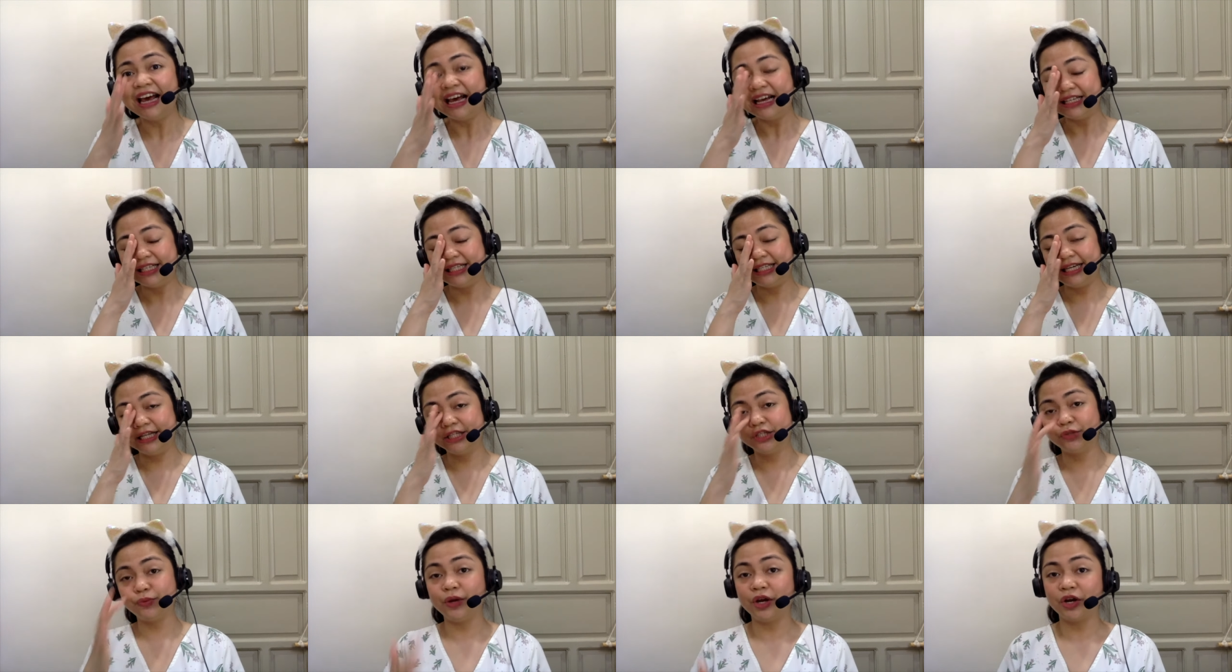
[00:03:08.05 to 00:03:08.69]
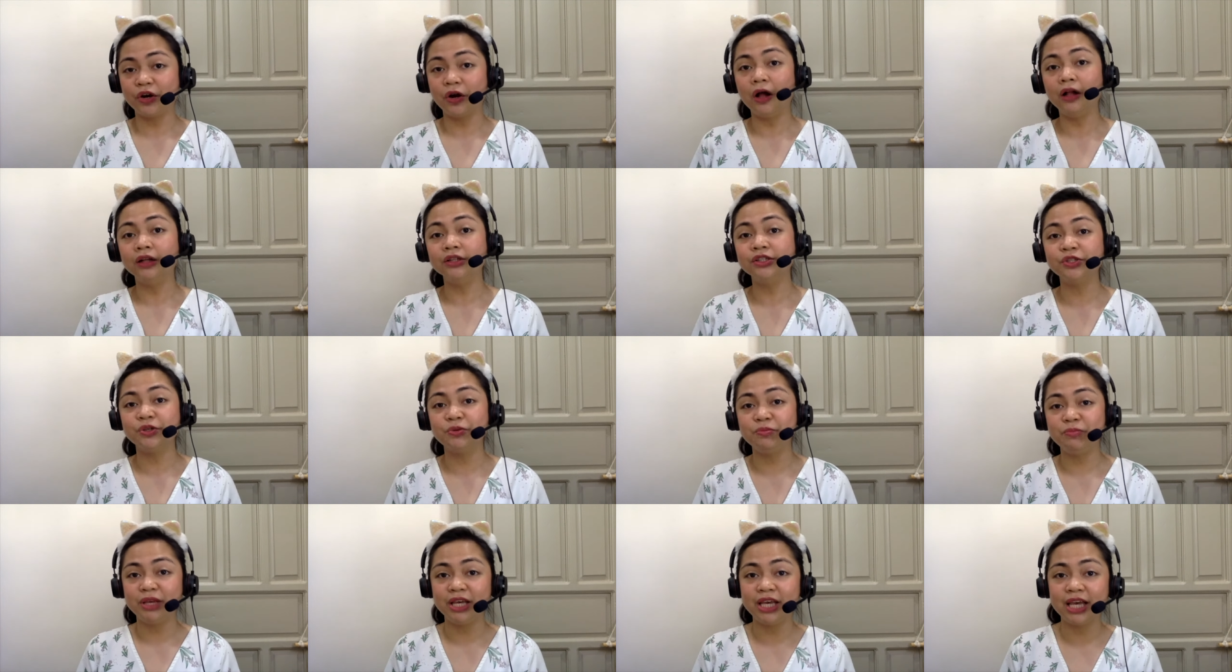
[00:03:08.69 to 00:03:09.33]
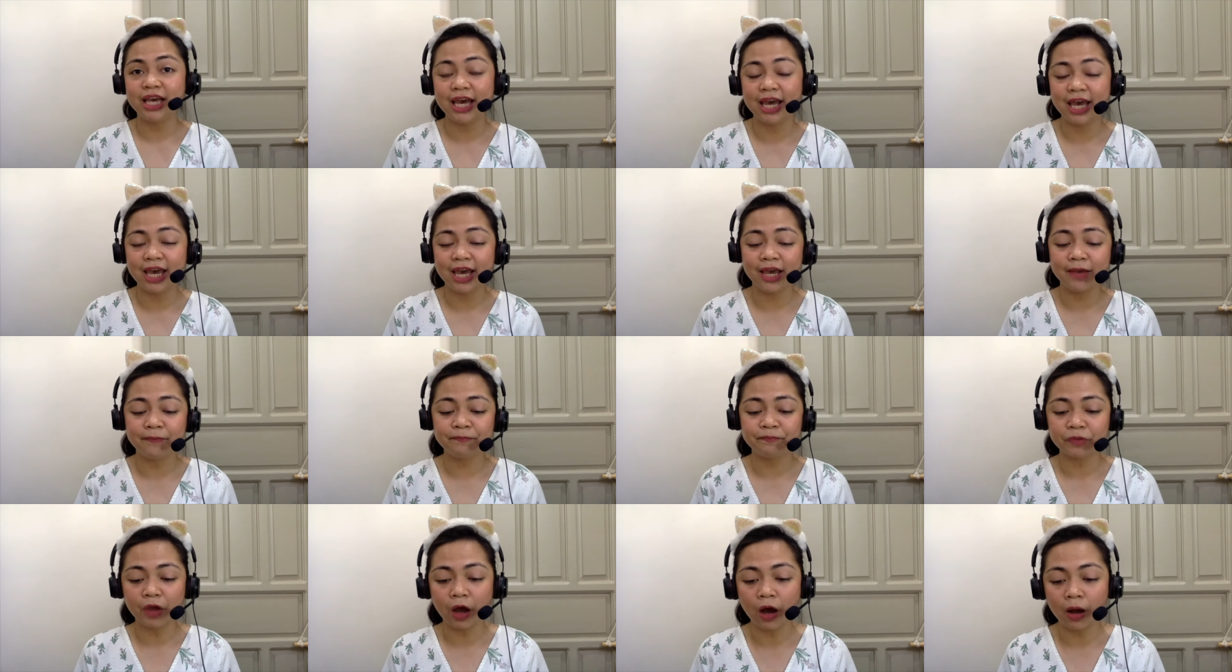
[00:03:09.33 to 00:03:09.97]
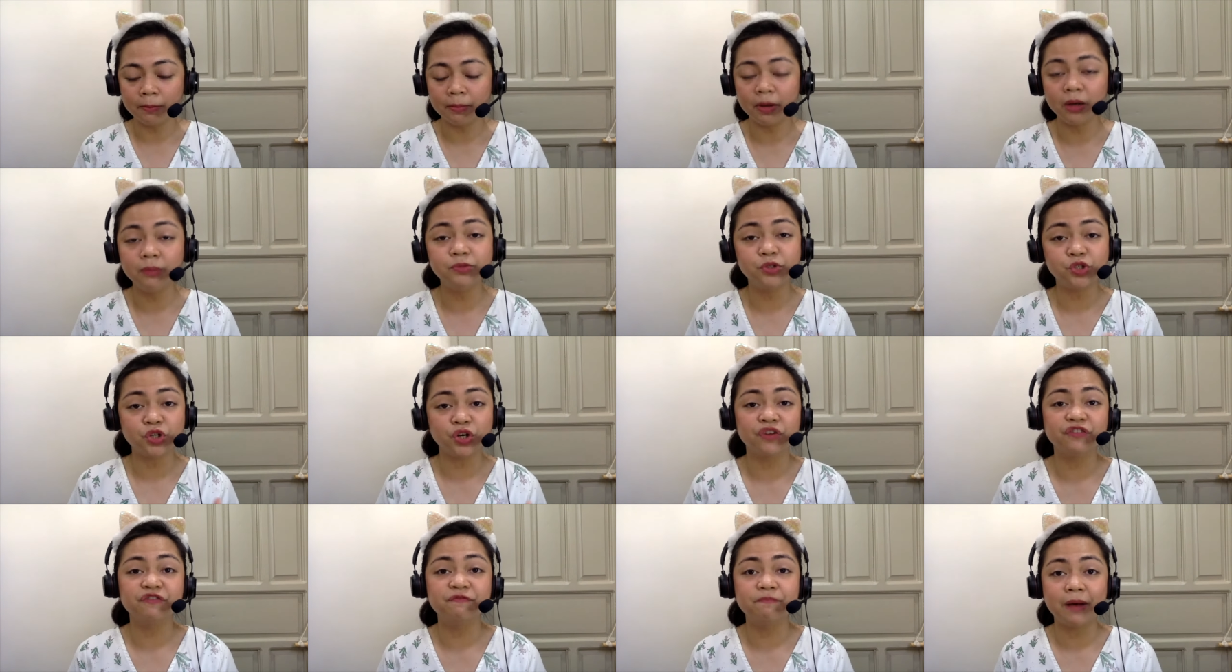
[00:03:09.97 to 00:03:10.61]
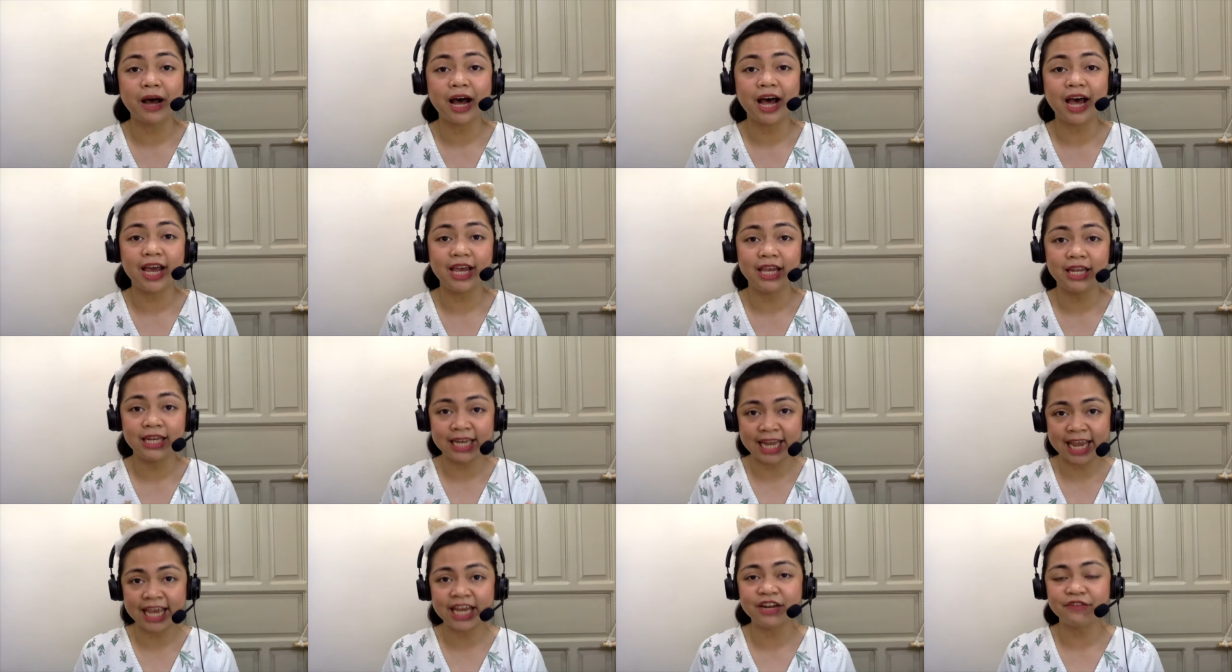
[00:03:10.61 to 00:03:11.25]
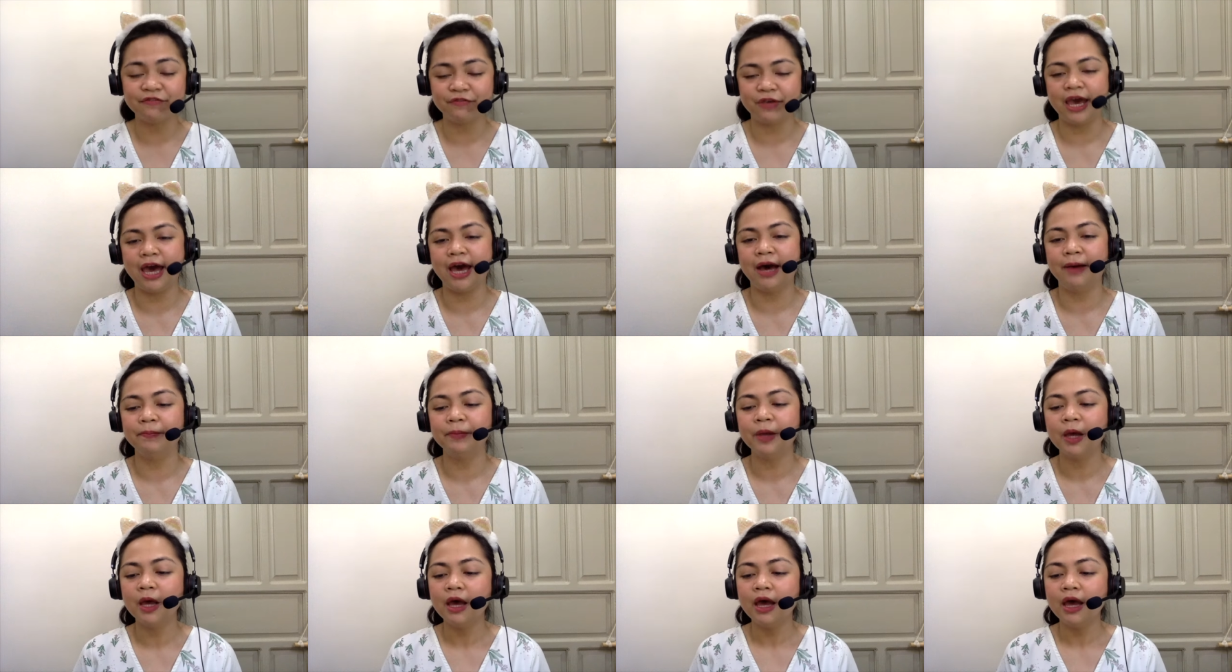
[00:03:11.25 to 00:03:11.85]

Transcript: Since we are also being observed by native camp.